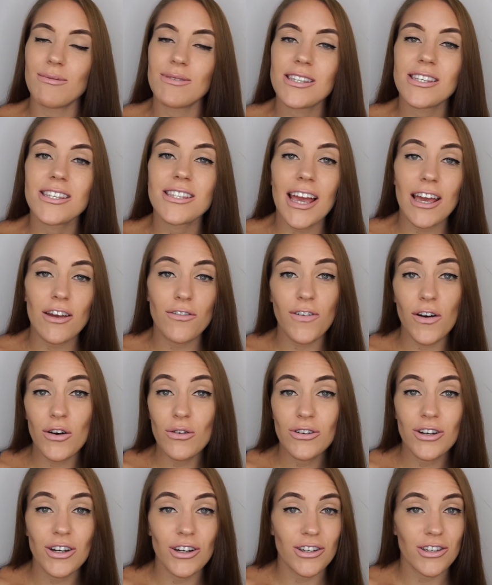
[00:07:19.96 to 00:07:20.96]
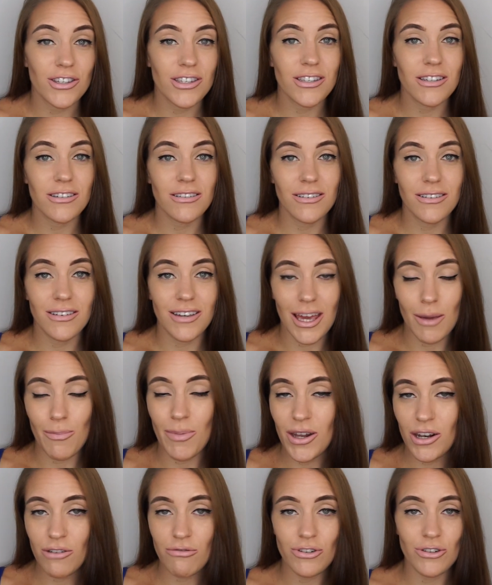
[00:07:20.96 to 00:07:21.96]
stay focused, keep
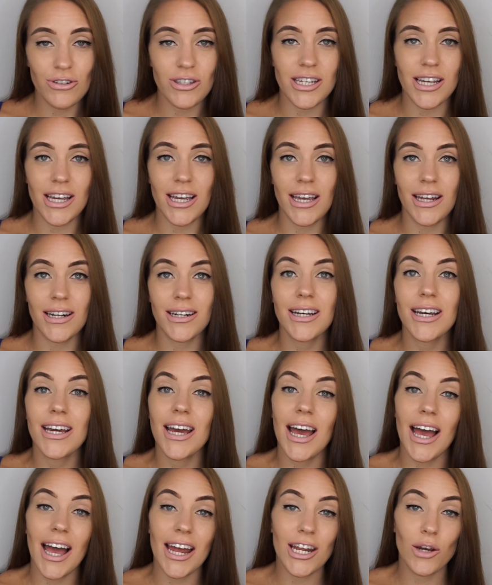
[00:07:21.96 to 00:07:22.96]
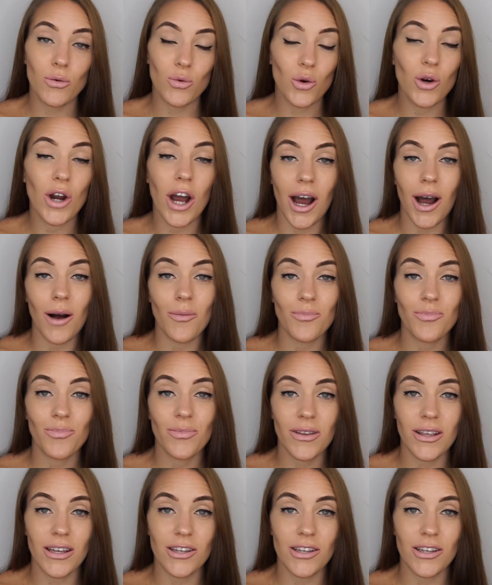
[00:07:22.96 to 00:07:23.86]
in a routine, and it will come.